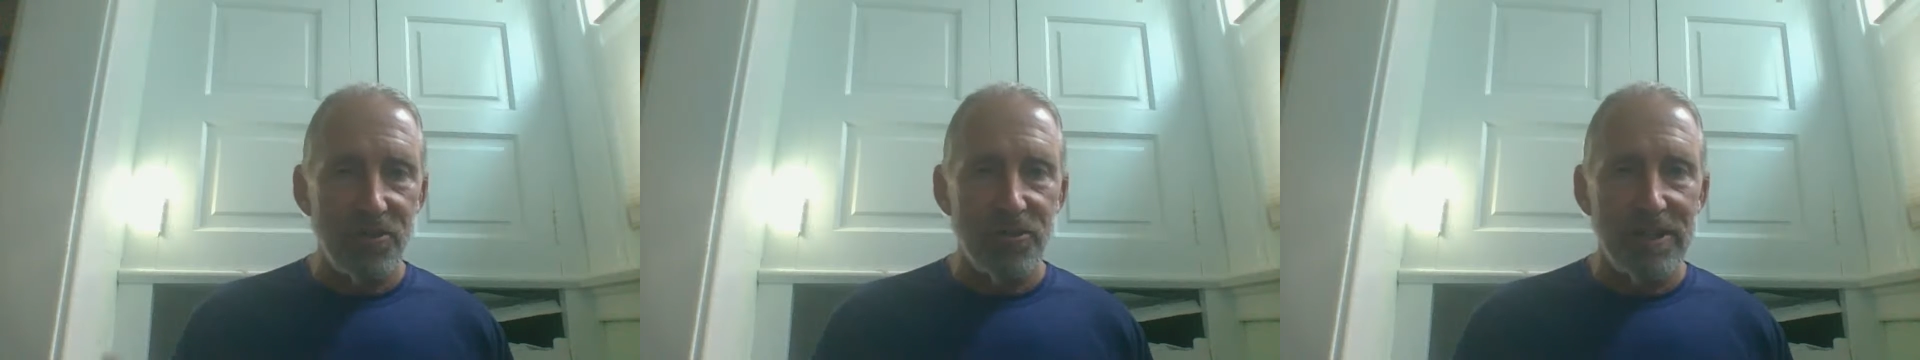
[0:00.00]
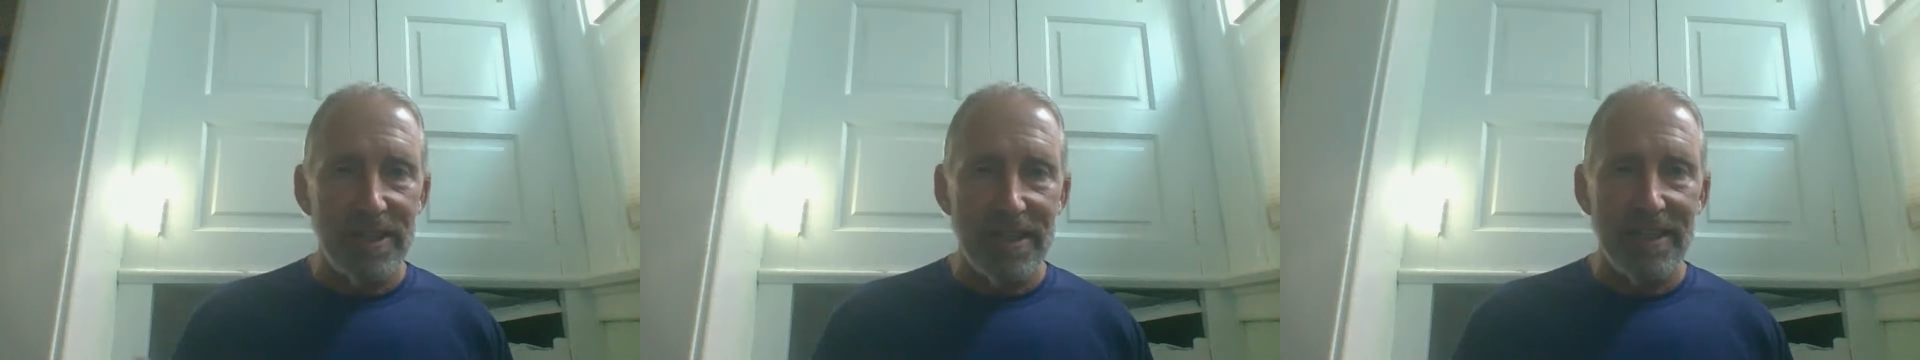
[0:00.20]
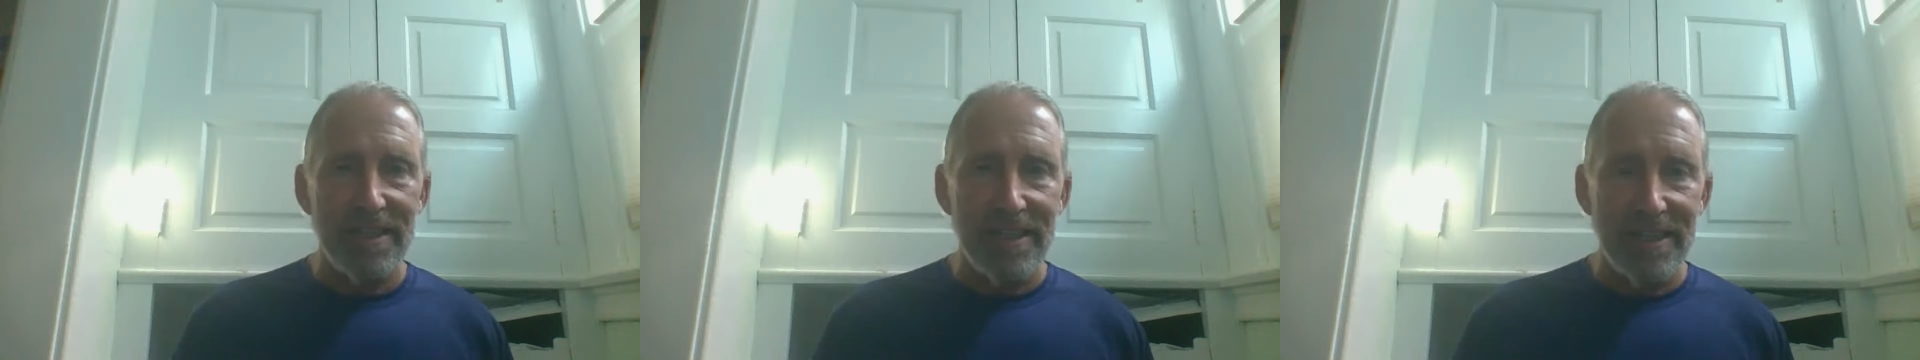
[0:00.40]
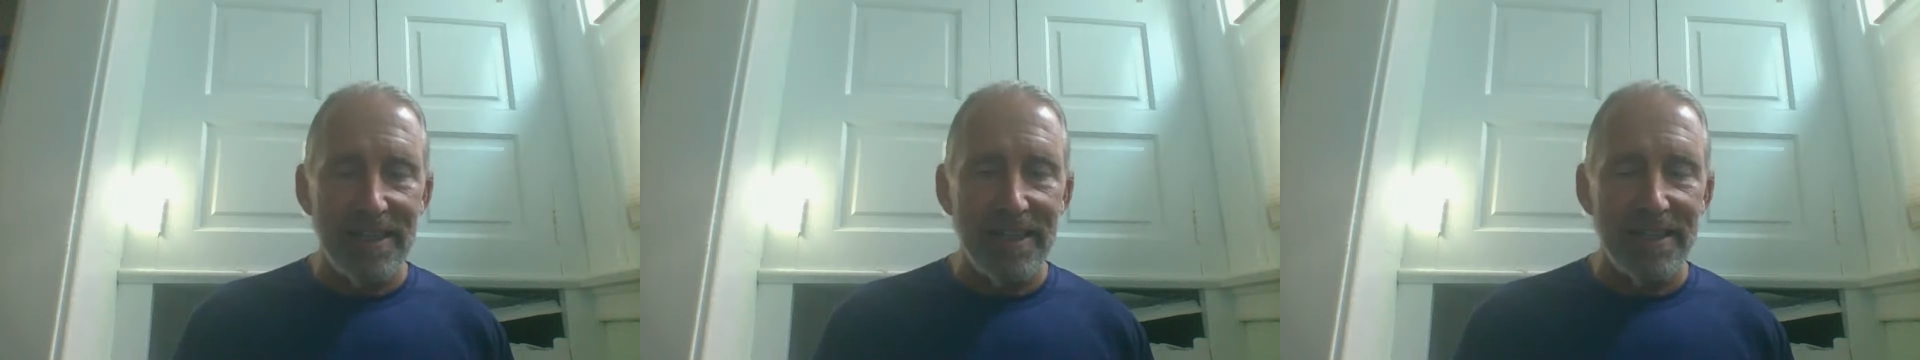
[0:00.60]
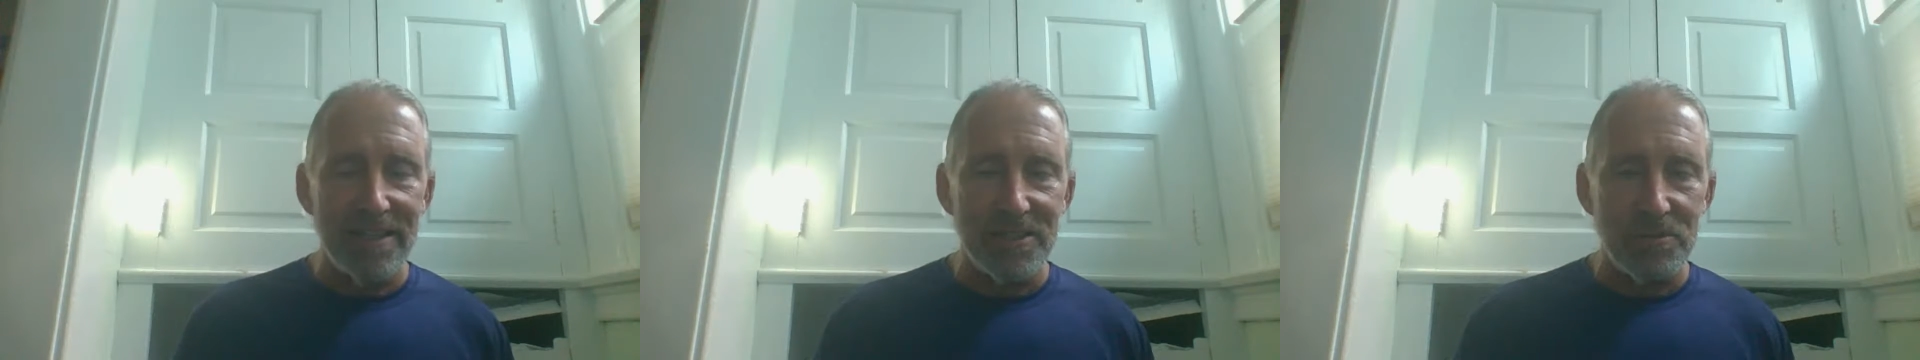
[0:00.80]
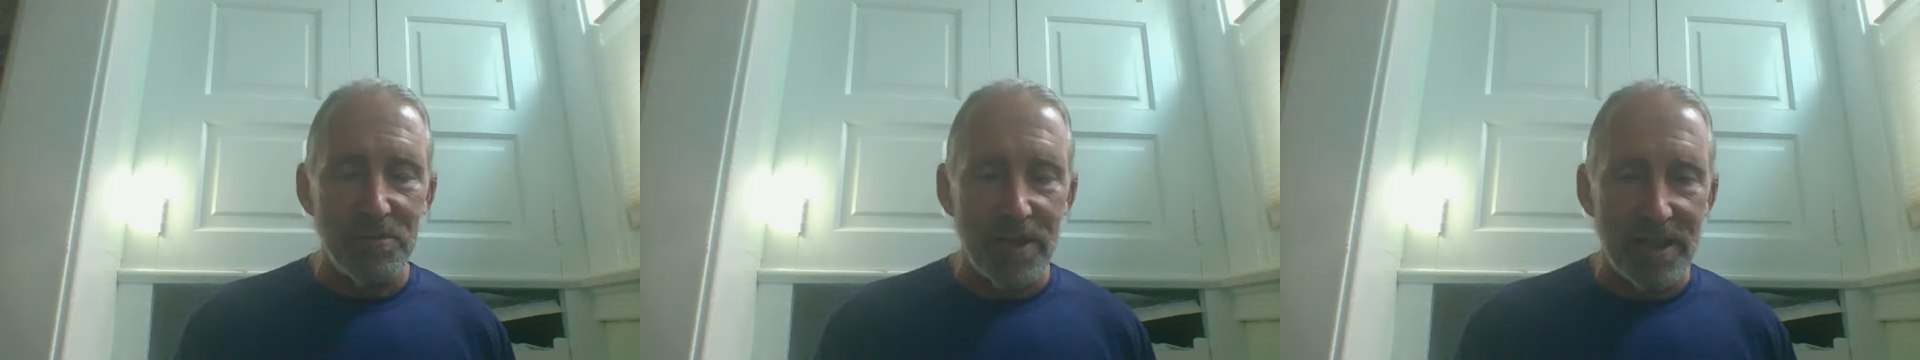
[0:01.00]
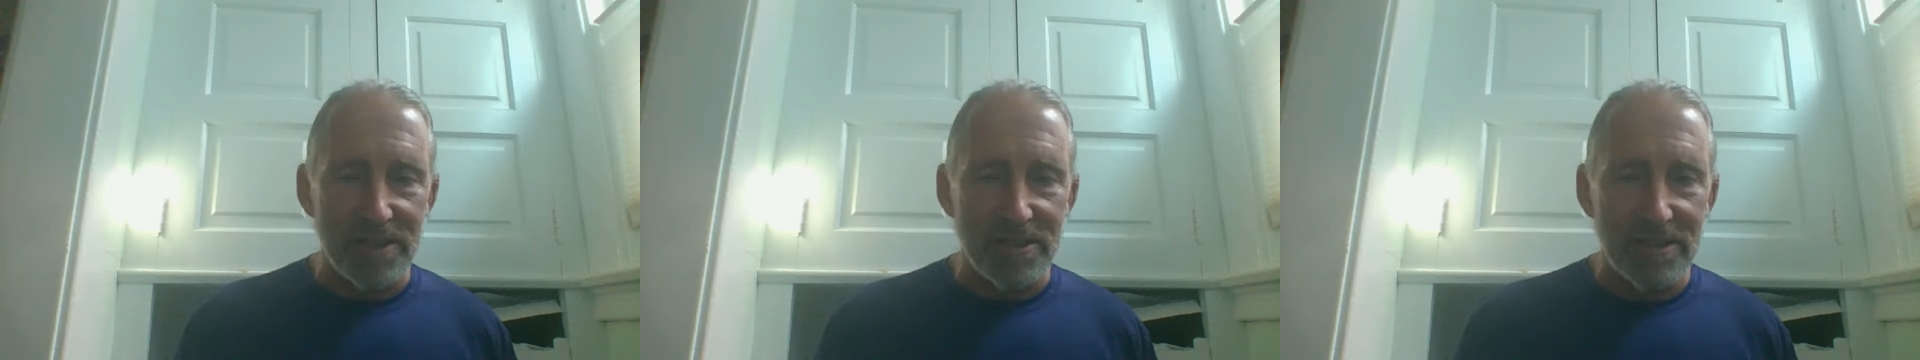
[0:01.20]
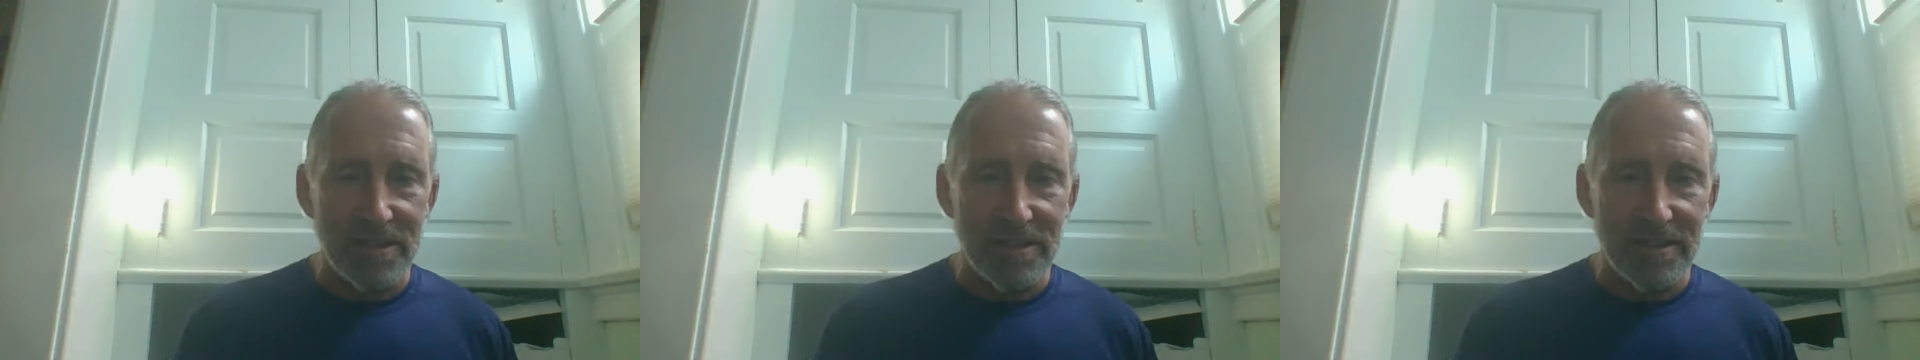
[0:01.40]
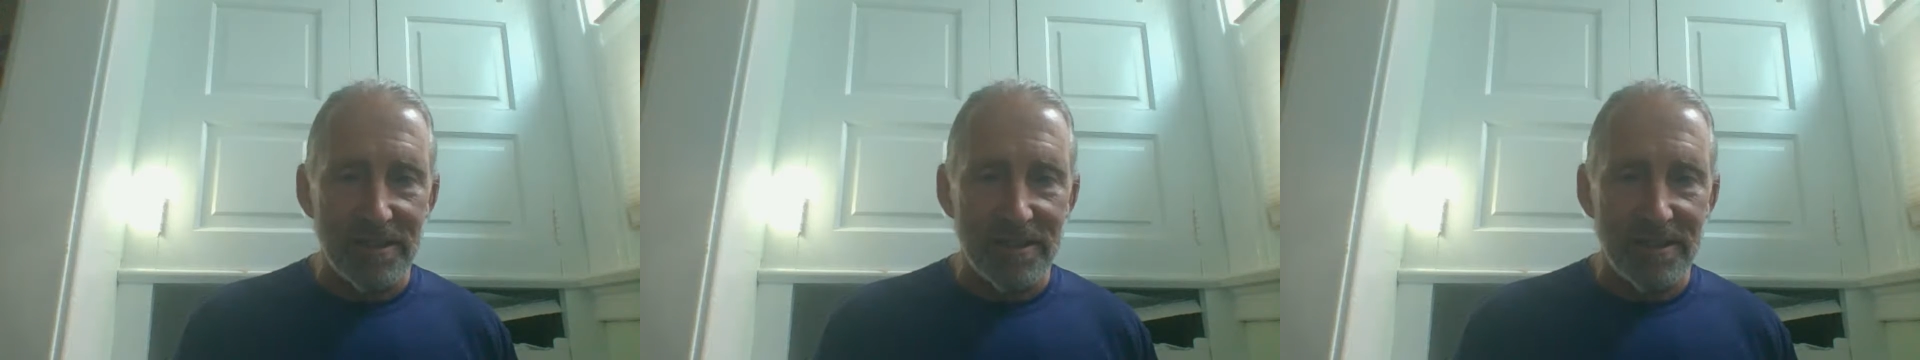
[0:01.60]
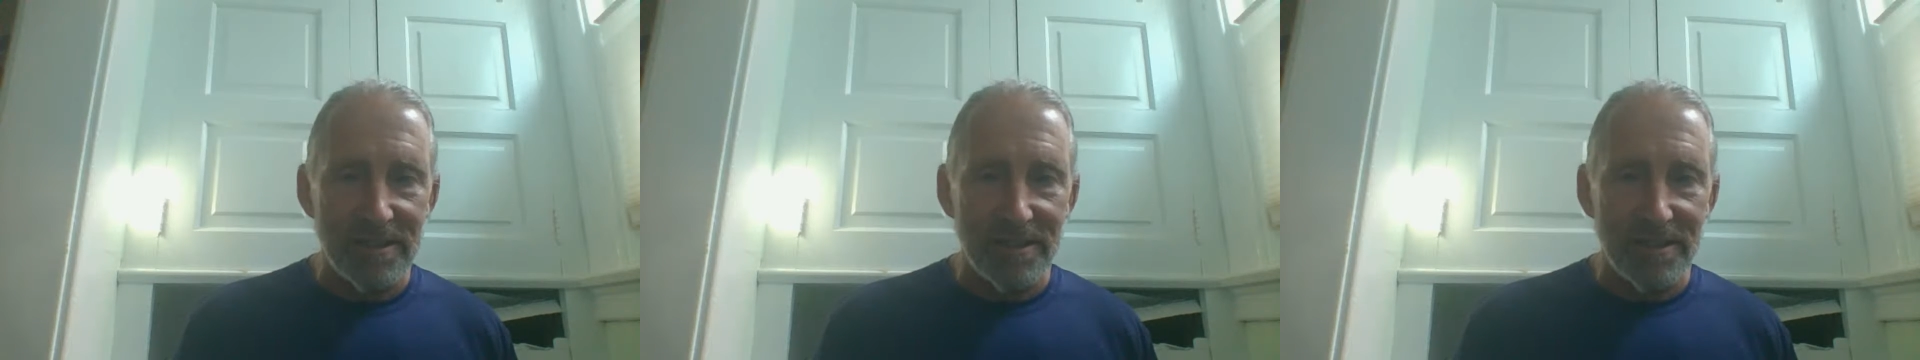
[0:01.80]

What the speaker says: You don't need to eat as much.